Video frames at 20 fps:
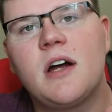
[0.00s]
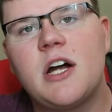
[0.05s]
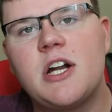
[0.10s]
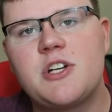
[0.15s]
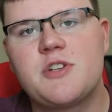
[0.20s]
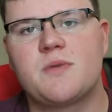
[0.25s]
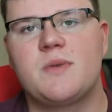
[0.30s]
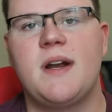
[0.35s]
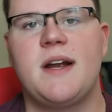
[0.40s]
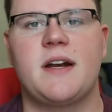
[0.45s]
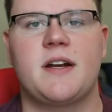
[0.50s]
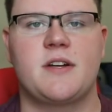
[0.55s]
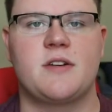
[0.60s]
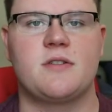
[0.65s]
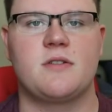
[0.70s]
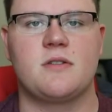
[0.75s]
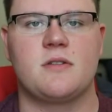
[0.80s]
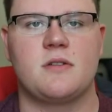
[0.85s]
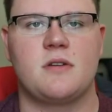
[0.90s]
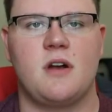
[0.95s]
a
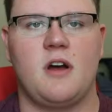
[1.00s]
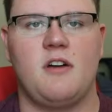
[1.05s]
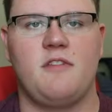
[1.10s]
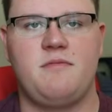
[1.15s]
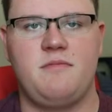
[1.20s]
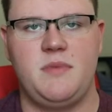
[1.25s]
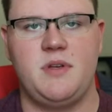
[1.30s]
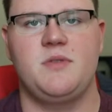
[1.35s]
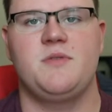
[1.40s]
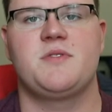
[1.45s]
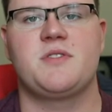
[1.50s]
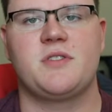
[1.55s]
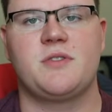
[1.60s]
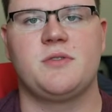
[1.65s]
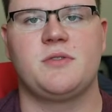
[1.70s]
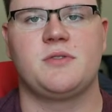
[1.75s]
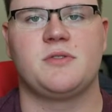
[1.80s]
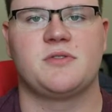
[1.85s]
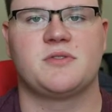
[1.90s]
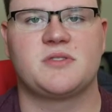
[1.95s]
director of
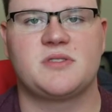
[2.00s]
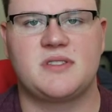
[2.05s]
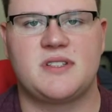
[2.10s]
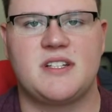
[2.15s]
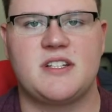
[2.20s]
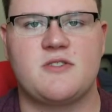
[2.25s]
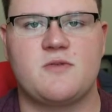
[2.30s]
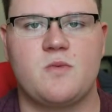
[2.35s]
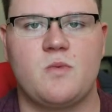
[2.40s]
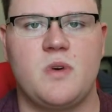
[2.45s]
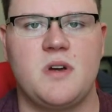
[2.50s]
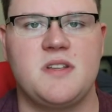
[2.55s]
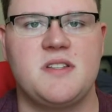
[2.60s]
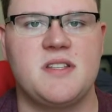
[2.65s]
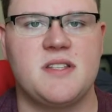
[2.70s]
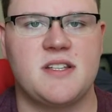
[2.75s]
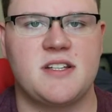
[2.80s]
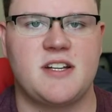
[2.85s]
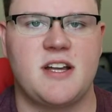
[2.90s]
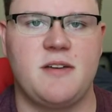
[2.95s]
musicals. This
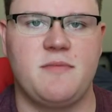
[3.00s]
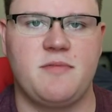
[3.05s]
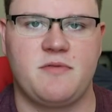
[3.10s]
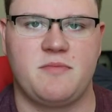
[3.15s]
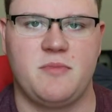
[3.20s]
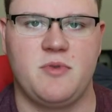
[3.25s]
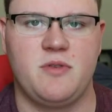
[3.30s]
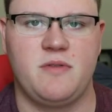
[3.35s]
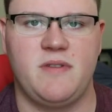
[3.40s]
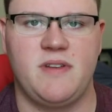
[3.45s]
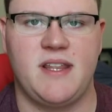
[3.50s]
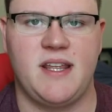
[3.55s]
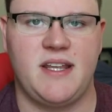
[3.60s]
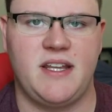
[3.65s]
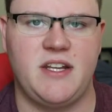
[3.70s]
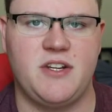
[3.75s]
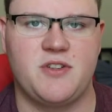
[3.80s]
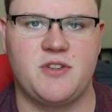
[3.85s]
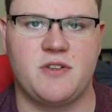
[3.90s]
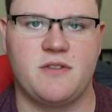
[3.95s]
wasn't the type of movie that
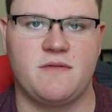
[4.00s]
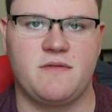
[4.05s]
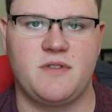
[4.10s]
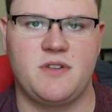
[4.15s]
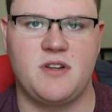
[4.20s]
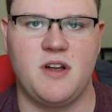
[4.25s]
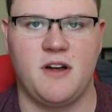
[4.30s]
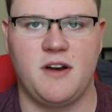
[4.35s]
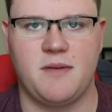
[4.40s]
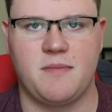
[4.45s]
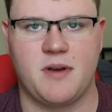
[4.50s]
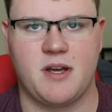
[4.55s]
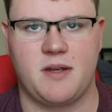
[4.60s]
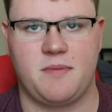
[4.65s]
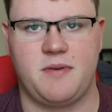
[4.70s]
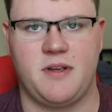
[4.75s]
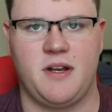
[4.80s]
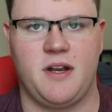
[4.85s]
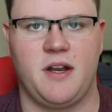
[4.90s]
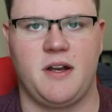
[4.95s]
he should have done, in my
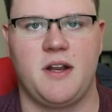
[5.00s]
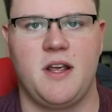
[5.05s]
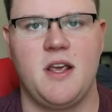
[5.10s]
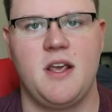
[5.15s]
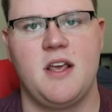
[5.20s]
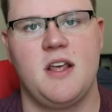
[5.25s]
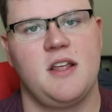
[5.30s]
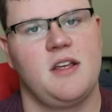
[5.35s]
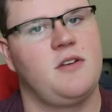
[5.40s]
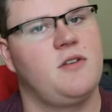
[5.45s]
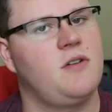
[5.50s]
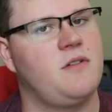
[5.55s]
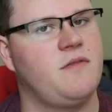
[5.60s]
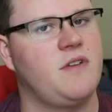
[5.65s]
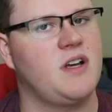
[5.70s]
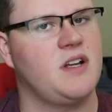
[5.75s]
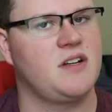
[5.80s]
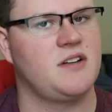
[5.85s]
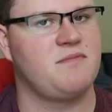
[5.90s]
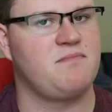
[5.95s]
opinion. He could have
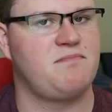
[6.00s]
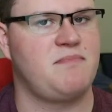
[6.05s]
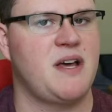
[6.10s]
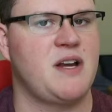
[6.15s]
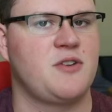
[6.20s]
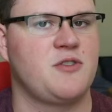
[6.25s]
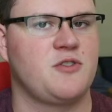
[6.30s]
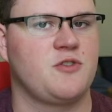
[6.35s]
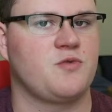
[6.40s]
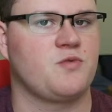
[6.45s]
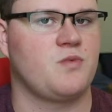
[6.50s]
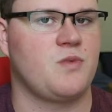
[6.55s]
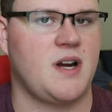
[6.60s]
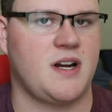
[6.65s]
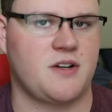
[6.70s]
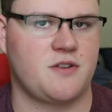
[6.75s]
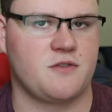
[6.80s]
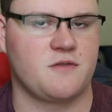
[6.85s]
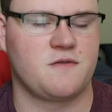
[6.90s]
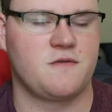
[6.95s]
gotten a better
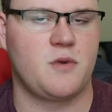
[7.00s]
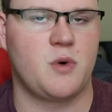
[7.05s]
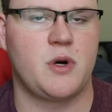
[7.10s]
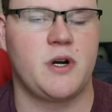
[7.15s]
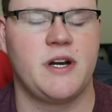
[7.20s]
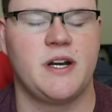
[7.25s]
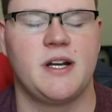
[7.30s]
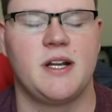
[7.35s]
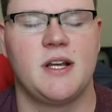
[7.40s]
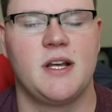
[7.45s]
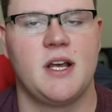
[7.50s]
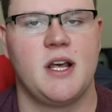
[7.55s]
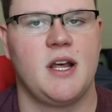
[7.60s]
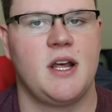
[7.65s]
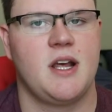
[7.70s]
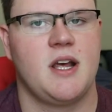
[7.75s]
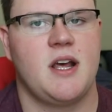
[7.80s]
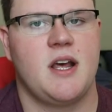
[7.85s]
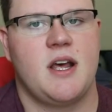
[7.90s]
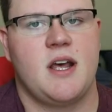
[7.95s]
director for it.
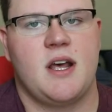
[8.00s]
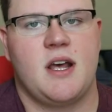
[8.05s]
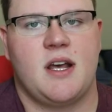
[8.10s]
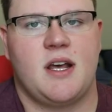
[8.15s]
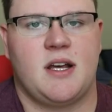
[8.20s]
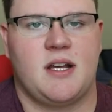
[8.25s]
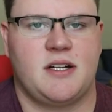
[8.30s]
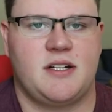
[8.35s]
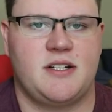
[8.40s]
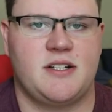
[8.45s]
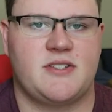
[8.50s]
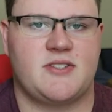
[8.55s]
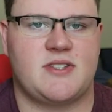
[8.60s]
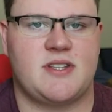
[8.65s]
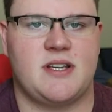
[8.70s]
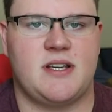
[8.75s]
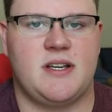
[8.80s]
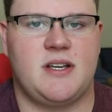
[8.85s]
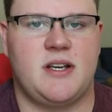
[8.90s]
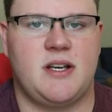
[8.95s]

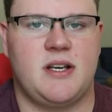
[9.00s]
Just,